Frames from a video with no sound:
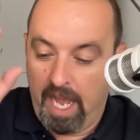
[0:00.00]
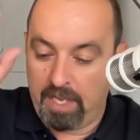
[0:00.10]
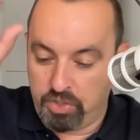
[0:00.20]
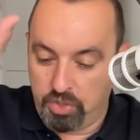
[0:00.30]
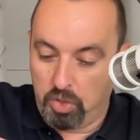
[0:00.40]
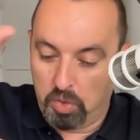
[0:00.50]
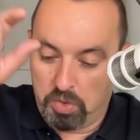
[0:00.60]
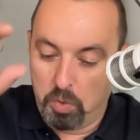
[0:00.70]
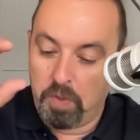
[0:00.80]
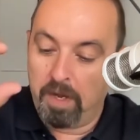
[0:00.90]
as you go
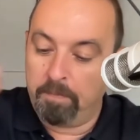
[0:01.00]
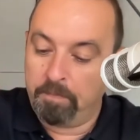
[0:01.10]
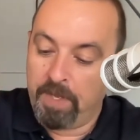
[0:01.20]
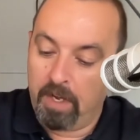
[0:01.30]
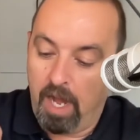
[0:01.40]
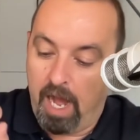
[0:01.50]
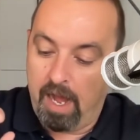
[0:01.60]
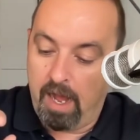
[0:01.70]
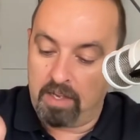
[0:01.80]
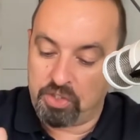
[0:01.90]
through them,
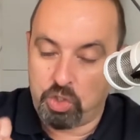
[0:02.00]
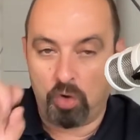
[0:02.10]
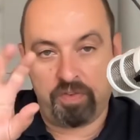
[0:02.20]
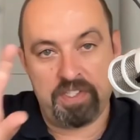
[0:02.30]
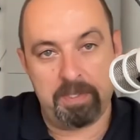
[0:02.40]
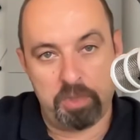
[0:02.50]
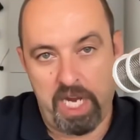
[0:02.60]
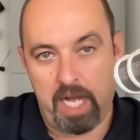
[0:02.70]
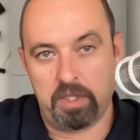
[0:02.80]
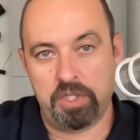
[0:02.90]
surface some
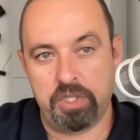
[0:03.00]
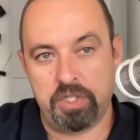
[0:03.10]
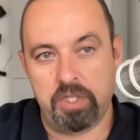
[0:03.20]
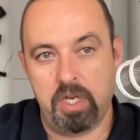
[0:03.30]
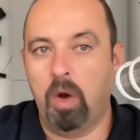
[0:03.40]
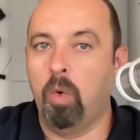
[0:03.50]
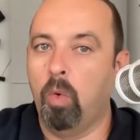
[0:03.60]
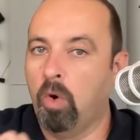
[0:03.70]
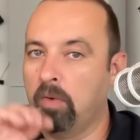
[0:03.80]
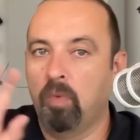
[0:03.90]
challenges
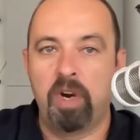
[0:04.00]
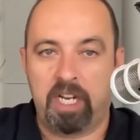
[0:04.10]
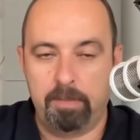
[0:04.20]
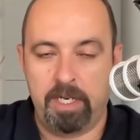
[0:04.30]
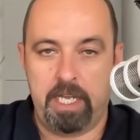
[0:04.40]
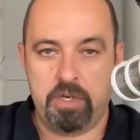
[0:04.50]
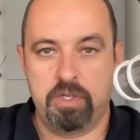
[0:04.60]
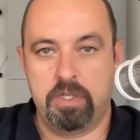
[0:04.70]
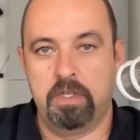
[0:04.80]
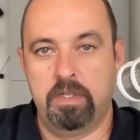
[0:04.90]
or
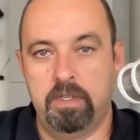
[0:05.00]
recommendations.